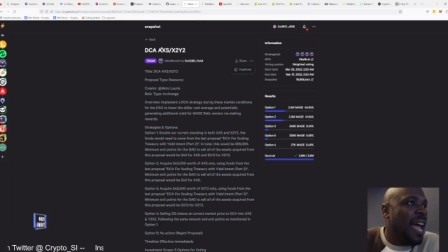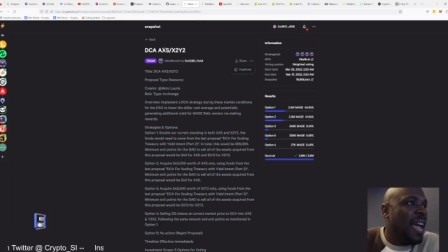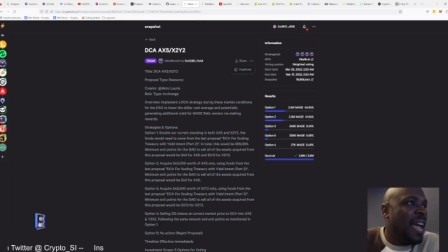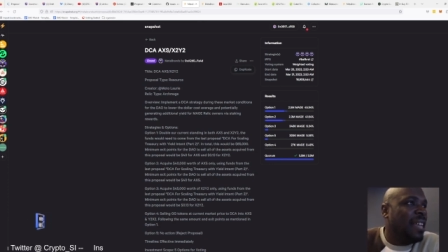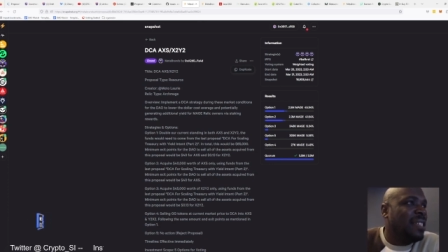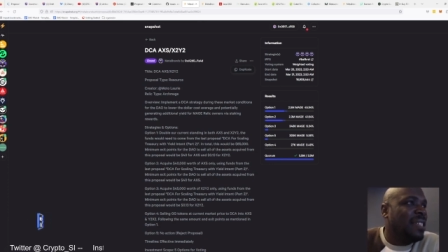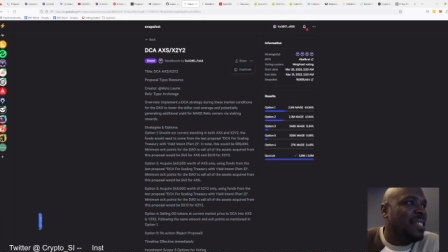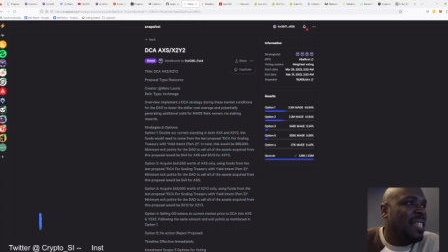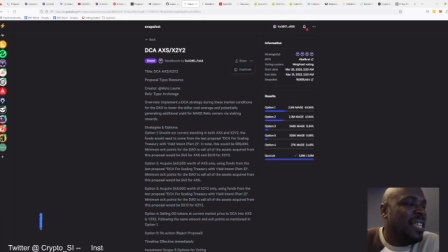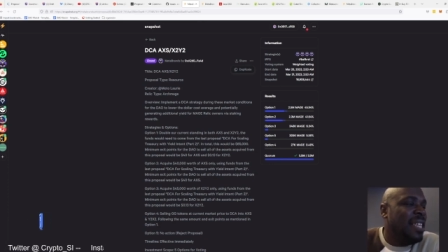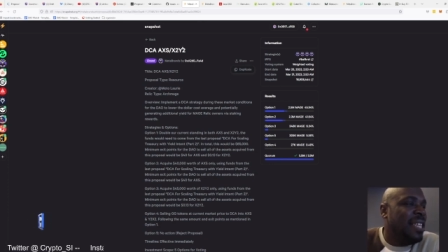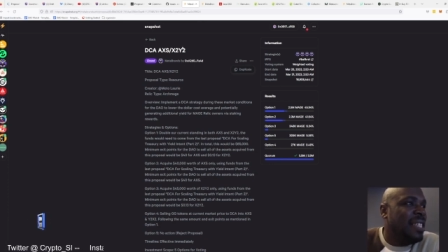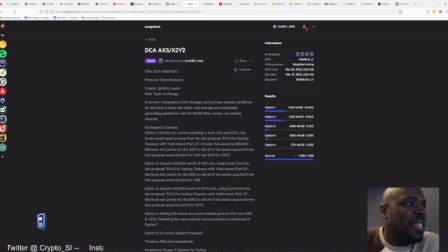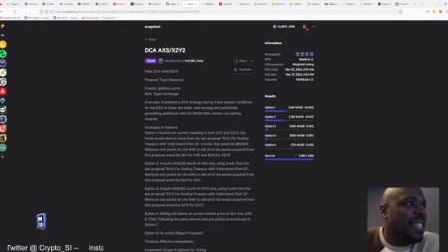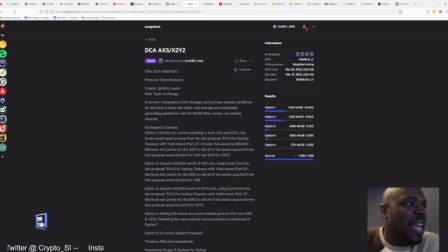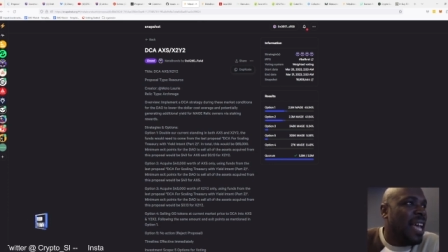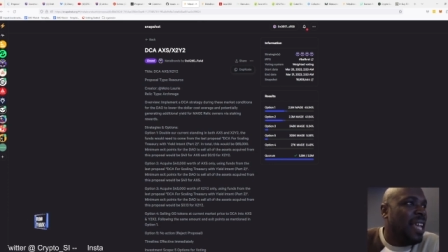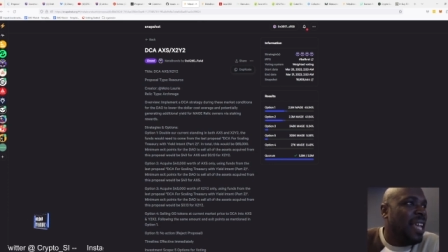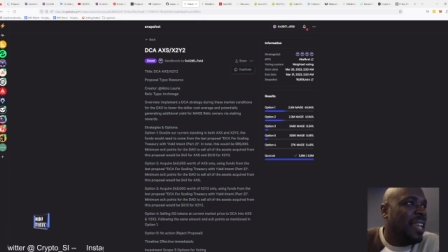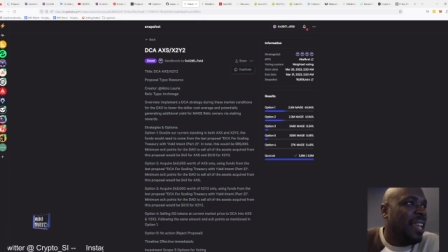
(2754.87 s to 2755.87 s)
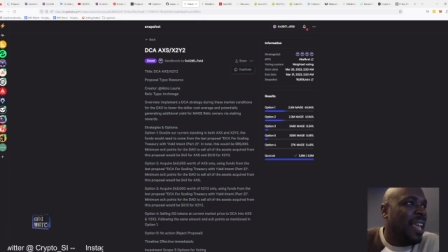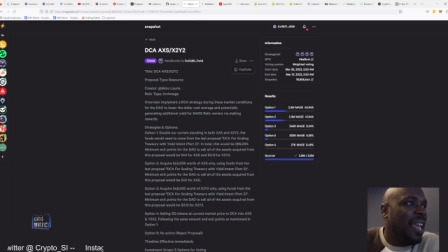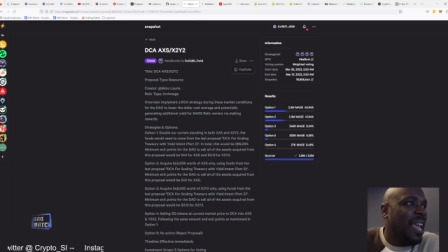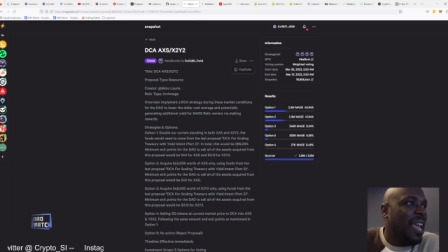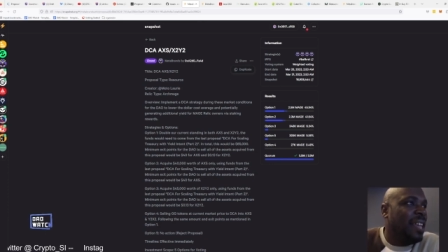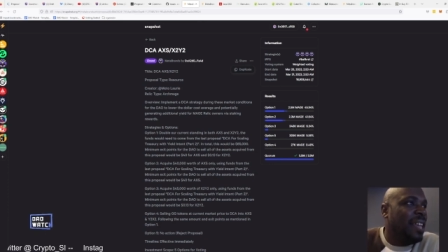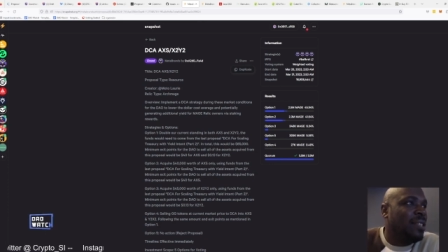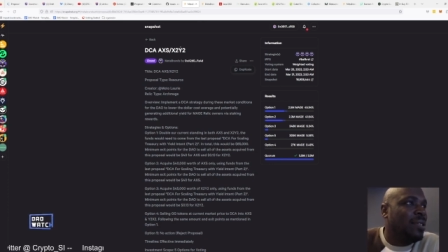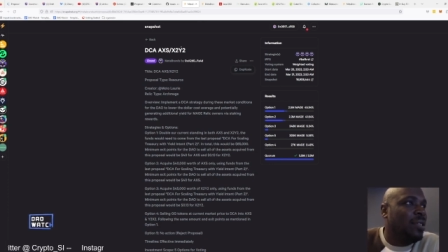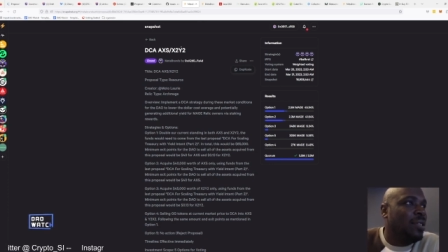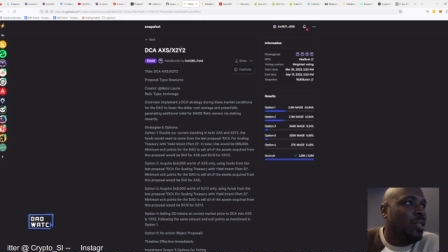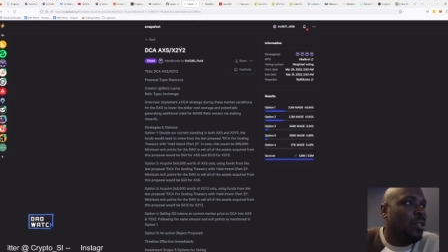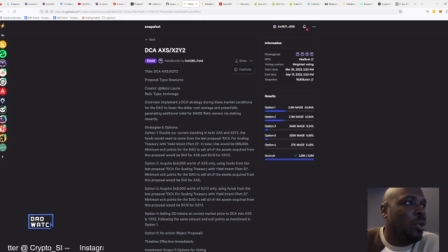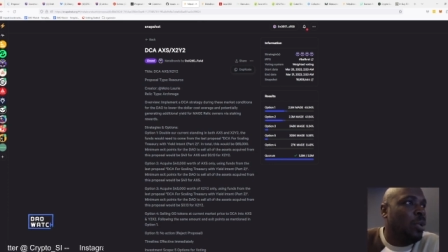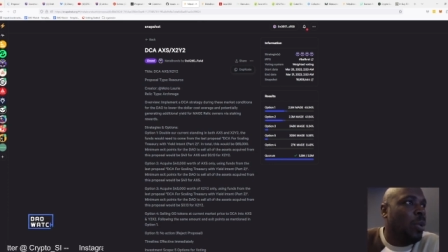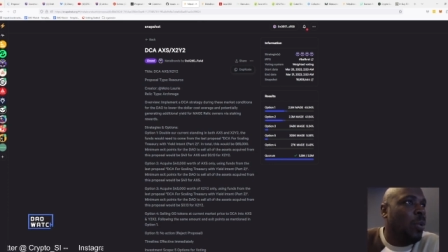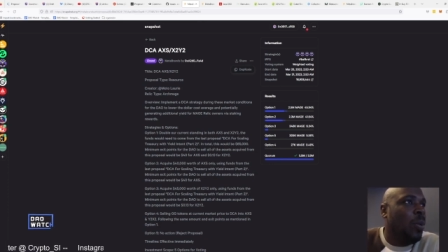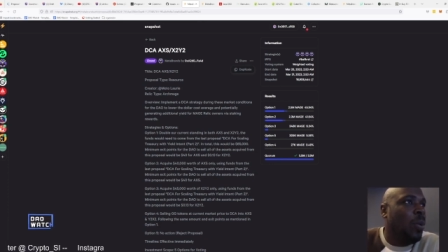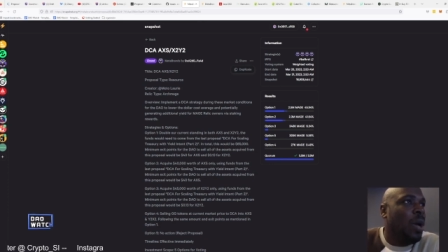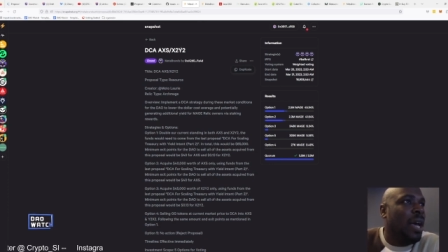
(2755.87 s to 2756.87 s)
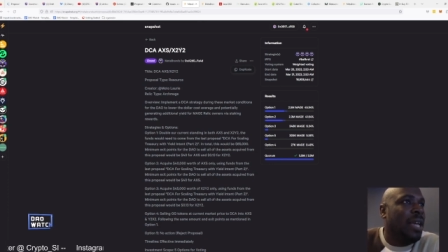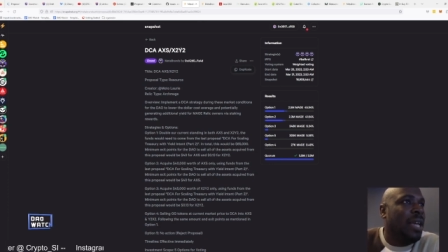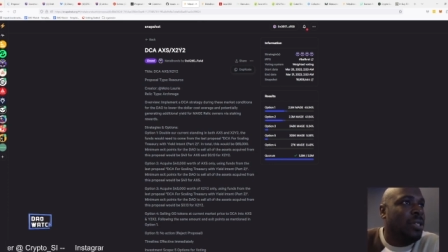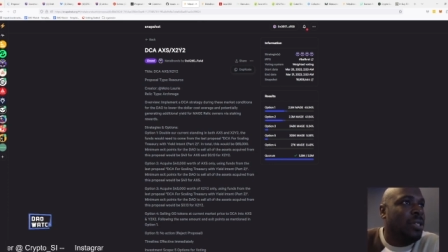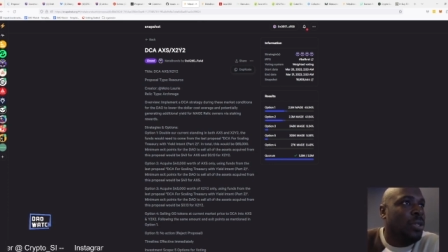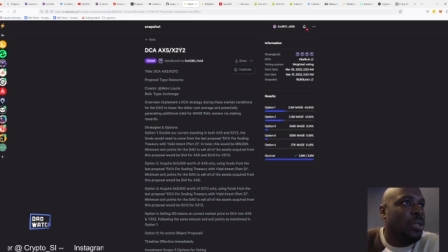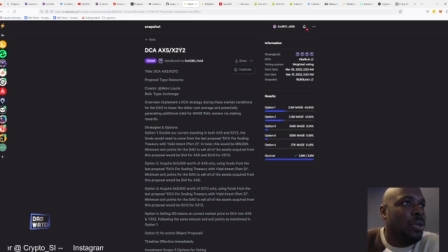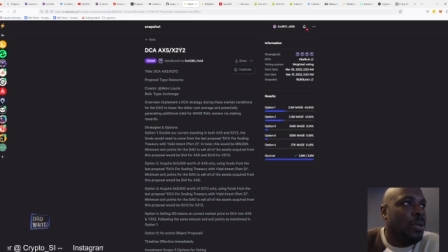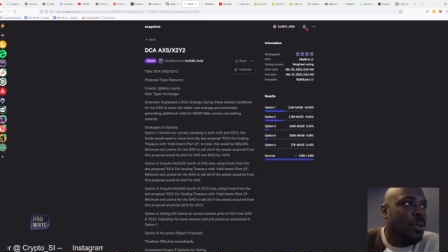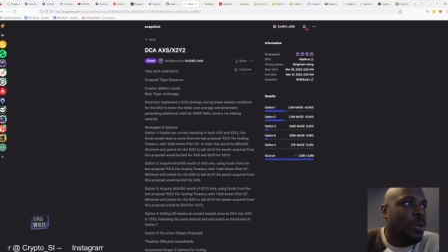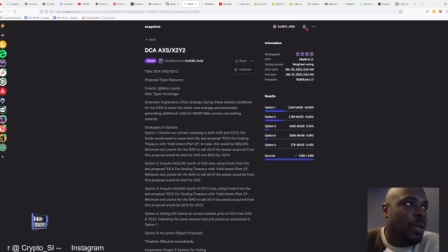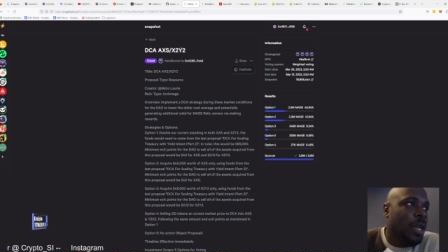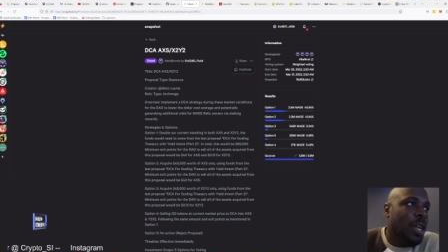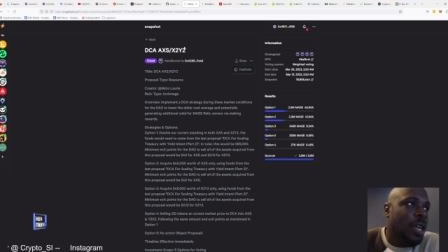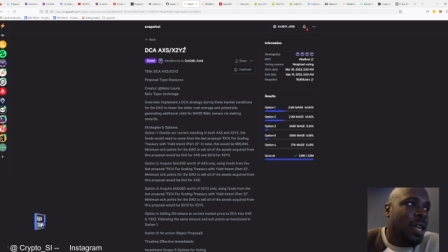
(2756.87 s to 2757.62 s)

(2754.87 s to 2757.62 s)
Axies and X two Y two.